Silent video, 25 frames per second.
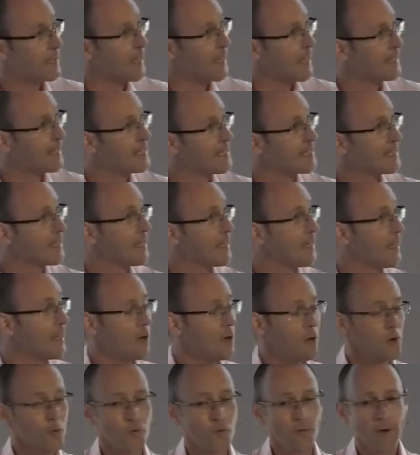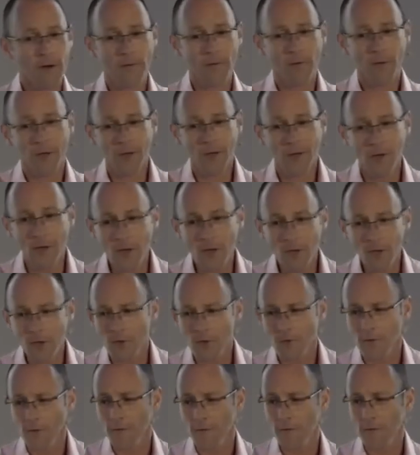It is a
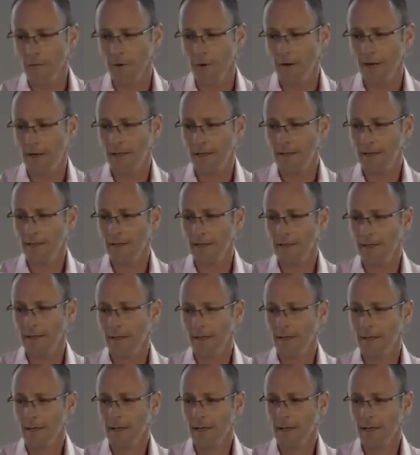revolutionary phrase